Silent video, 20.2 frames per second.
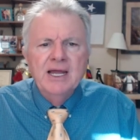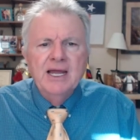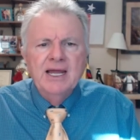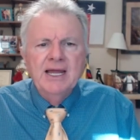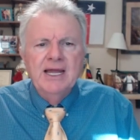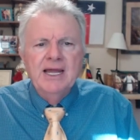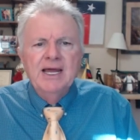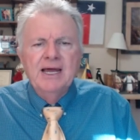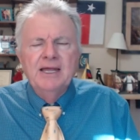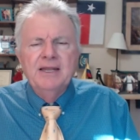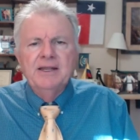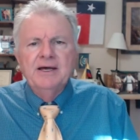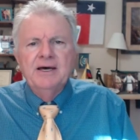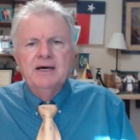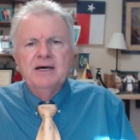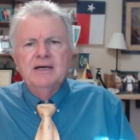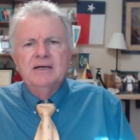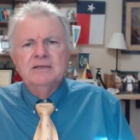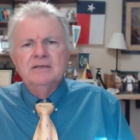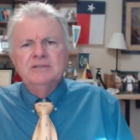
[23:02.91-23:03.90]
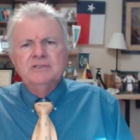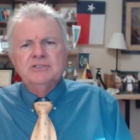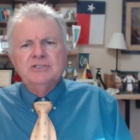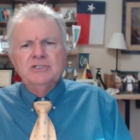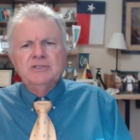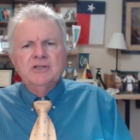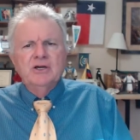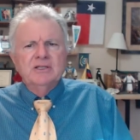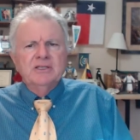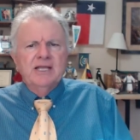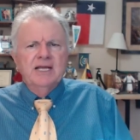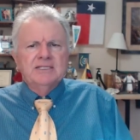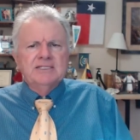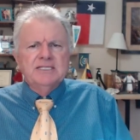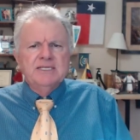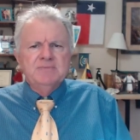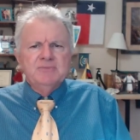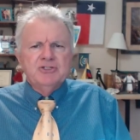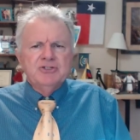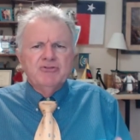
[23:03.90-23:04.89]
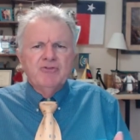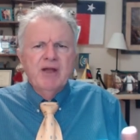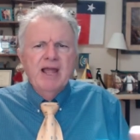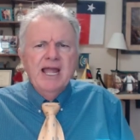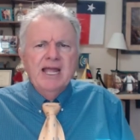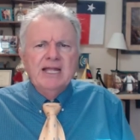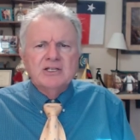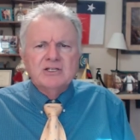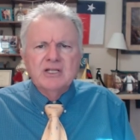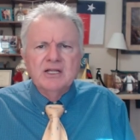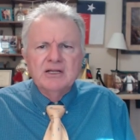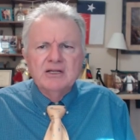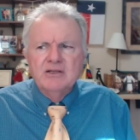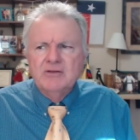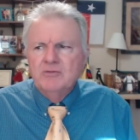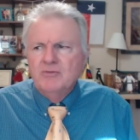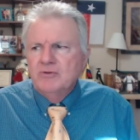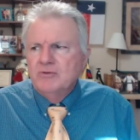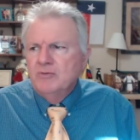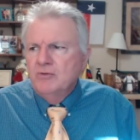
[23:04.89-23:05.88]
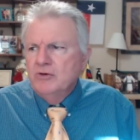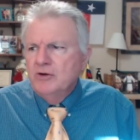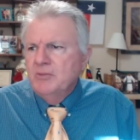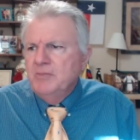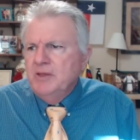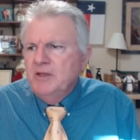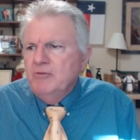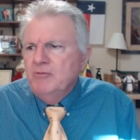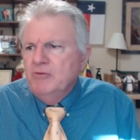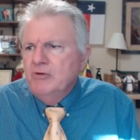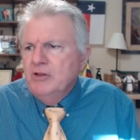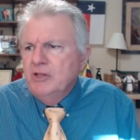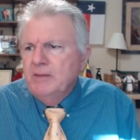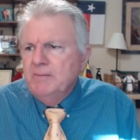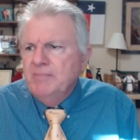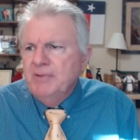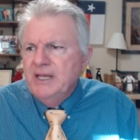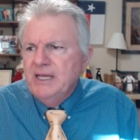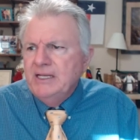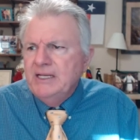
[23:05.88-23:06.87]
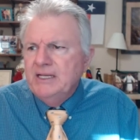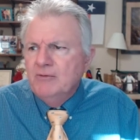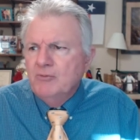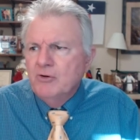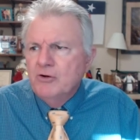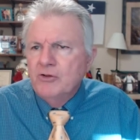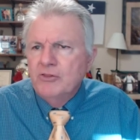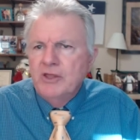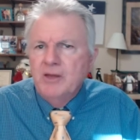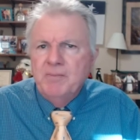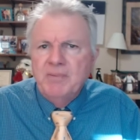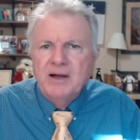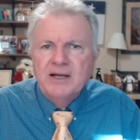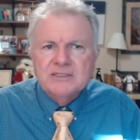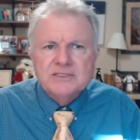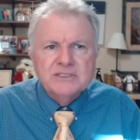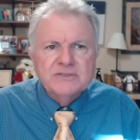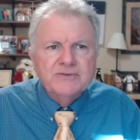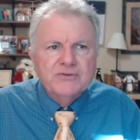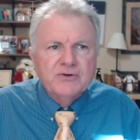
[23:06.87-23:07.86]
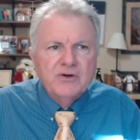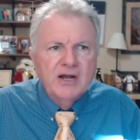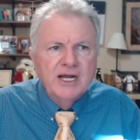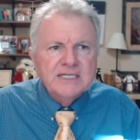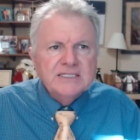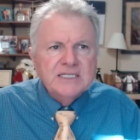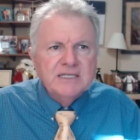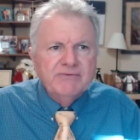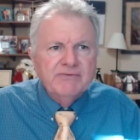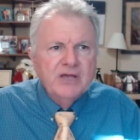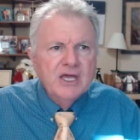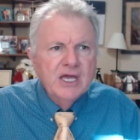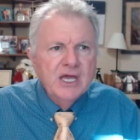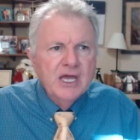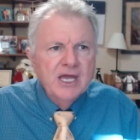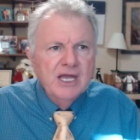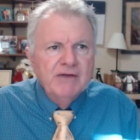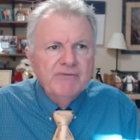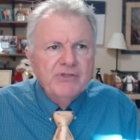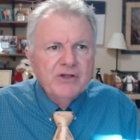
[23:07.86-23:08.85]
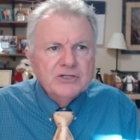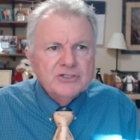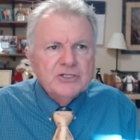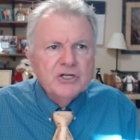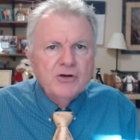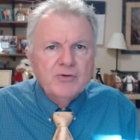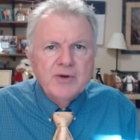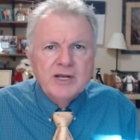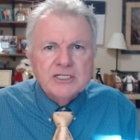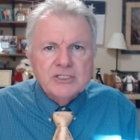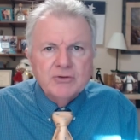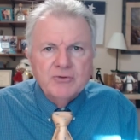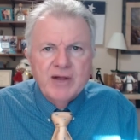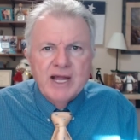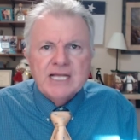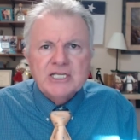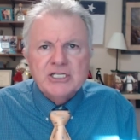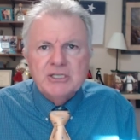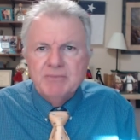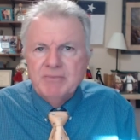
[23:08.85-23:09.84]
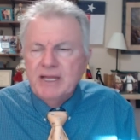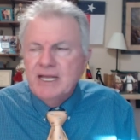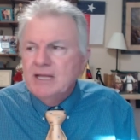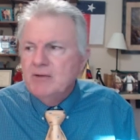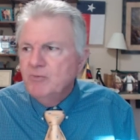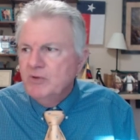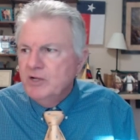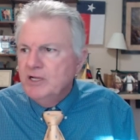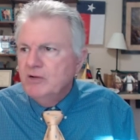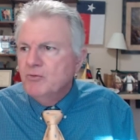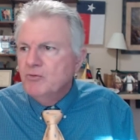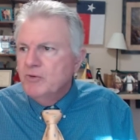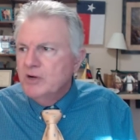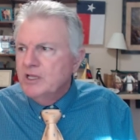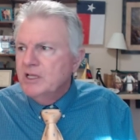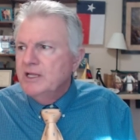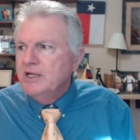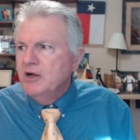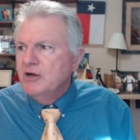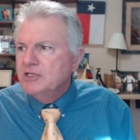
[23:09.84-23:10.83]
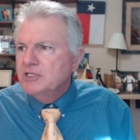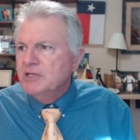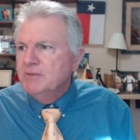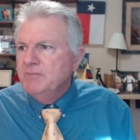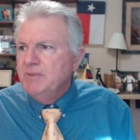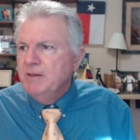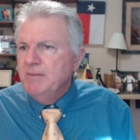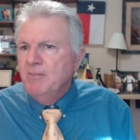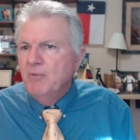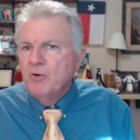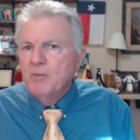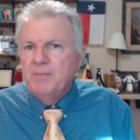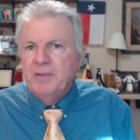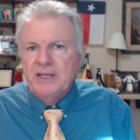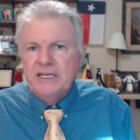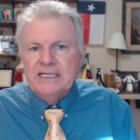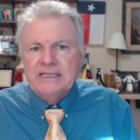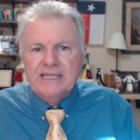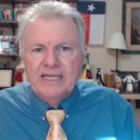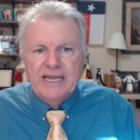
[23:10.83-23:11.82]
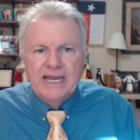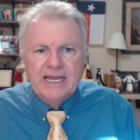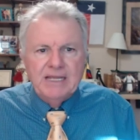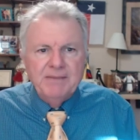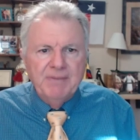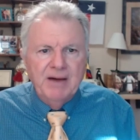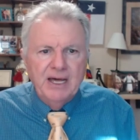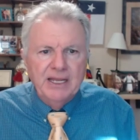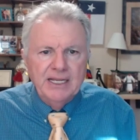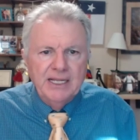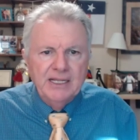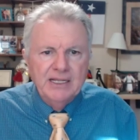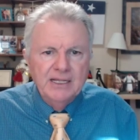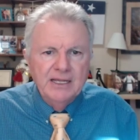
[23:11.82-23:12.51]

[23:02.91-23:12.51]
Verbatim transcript: And uh, she thought that seemed strange, like we're to be really pitied. We're the apostles of Christ. If, if there's no resurrection, man, we really are to be more pitied than anybody.